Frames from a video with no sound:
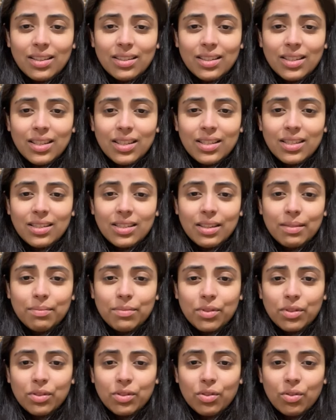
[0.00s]
he
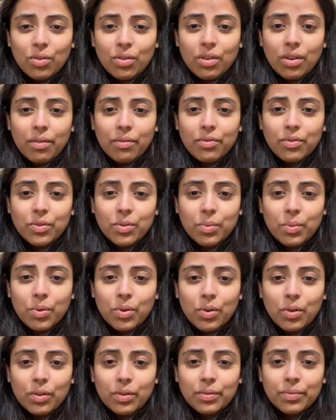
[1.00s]
seems so
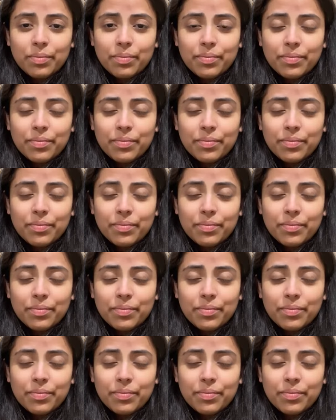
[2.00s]
comfortable.